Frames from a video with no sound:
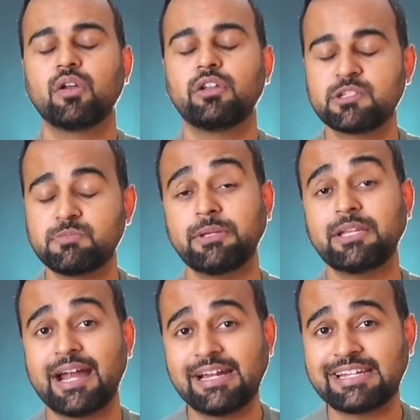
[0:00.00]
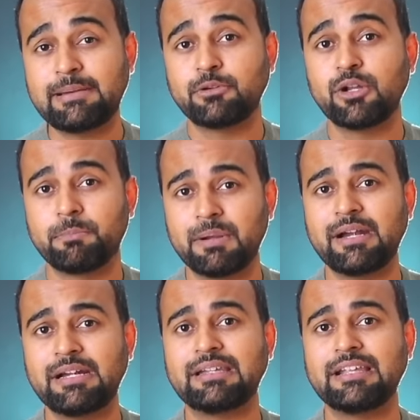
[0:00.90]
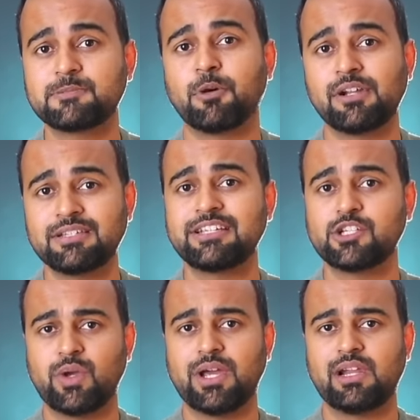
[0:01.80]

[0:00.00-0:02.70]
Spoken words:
This may be the right time to implement this policy as well.